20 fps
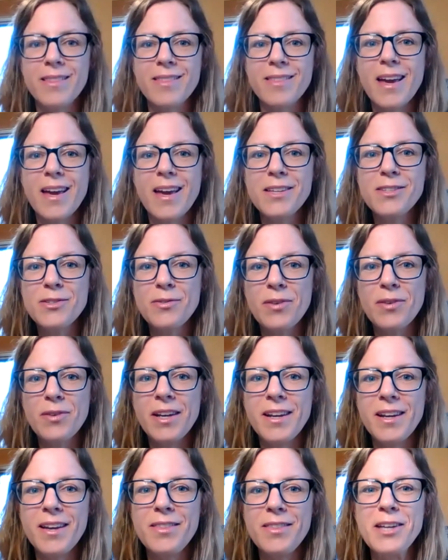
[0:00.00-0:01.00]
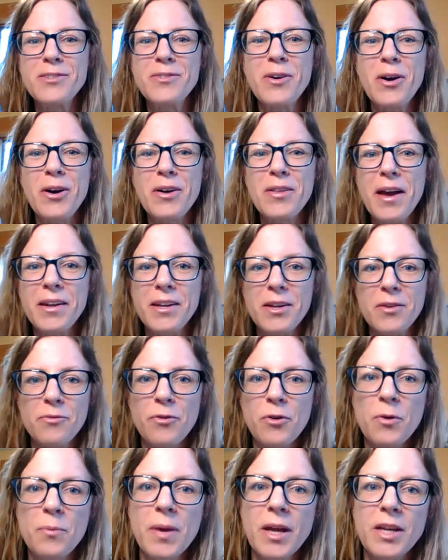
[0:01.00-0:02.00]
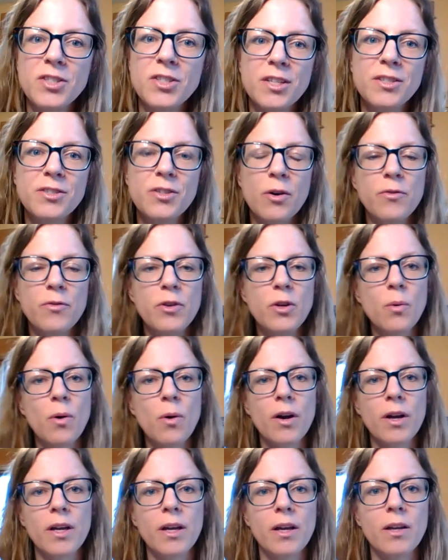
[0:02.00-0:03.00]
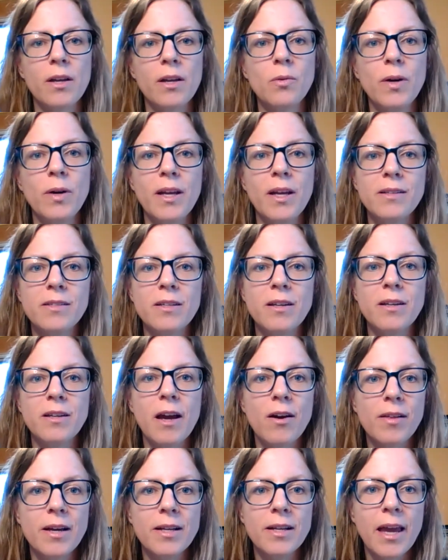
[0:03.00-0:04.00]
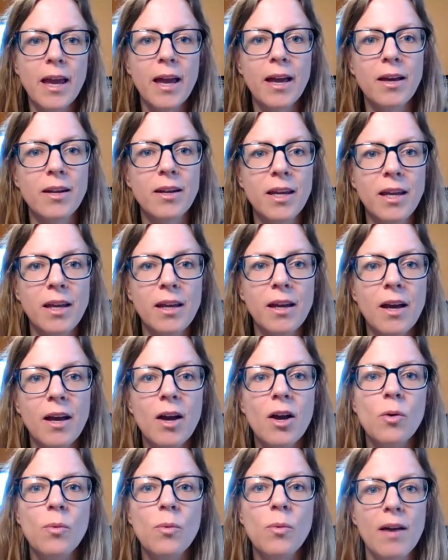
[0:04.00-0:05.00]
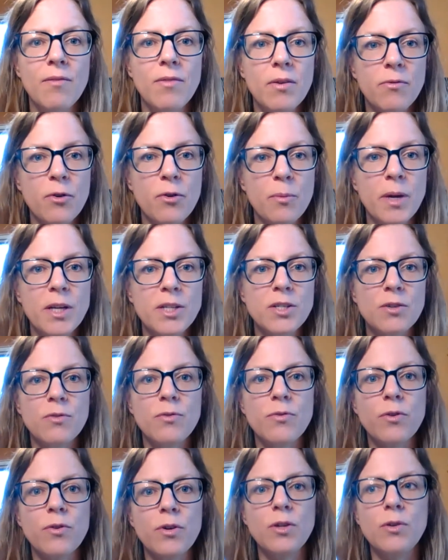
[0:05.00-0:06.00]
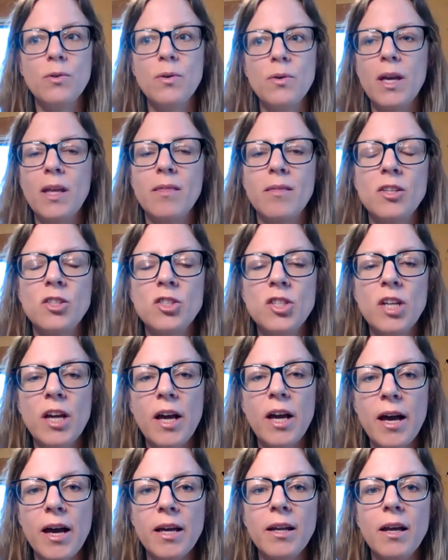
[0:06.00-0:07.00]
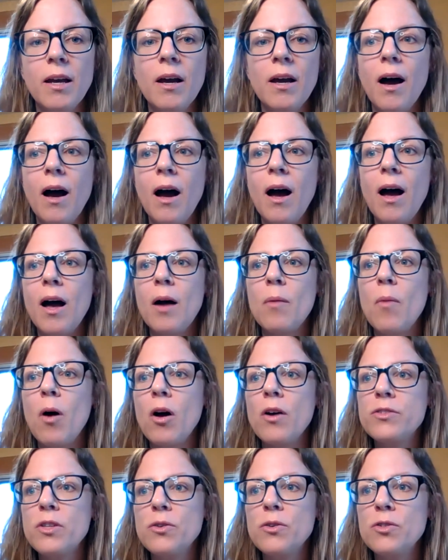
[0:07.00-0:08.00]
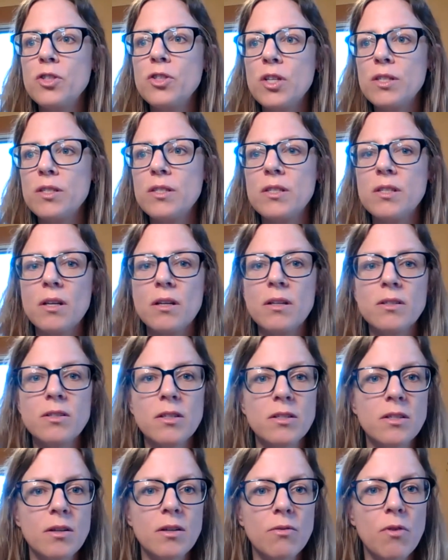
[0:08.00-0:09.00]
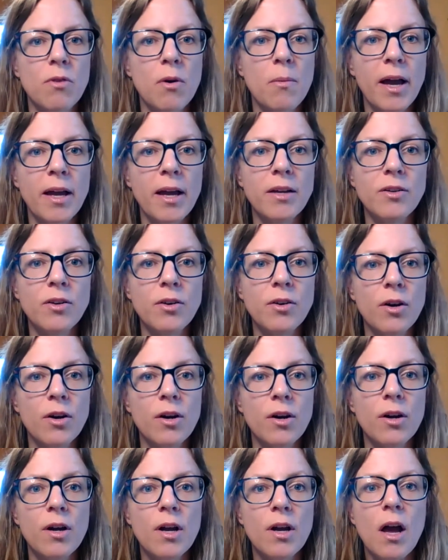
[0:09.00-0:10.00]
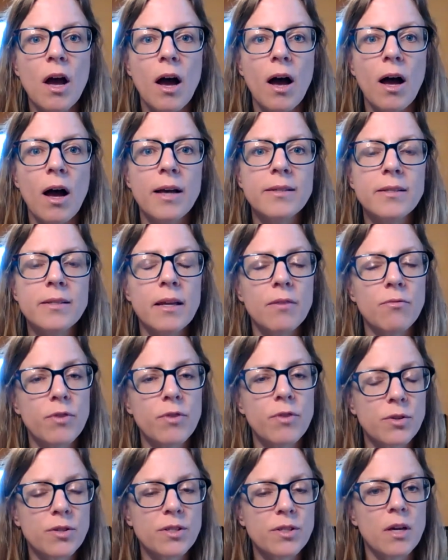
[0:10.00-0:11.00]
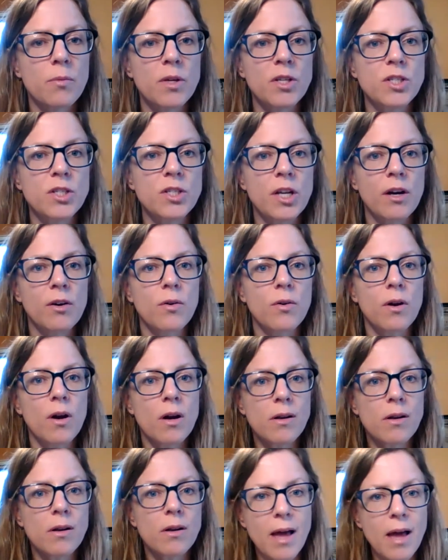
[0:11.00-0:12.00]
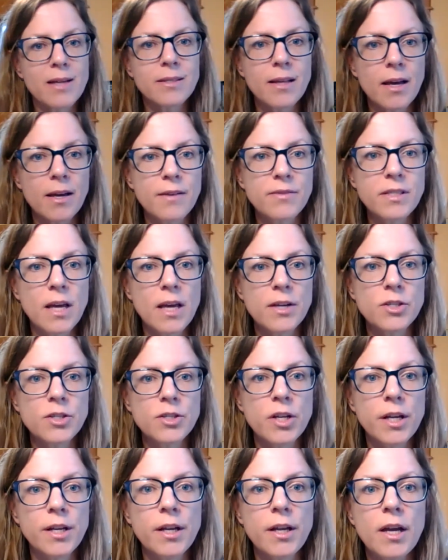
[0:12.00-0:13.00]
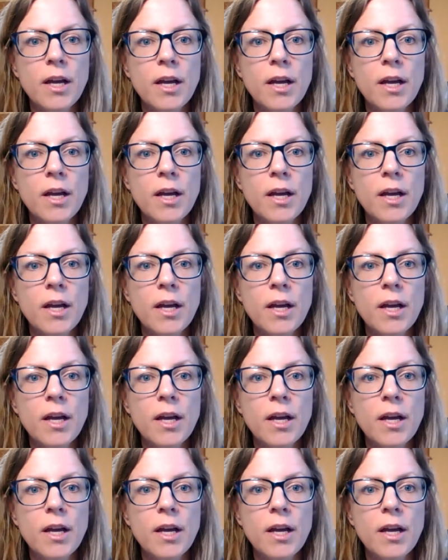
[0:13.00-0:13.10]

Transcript: thanks, Rena. Thanks for all that information. So if you are in Queen Anne's and Caroline County, we have information for you in the chat. Also, just a reminder, and a resource that we shared on our last live session,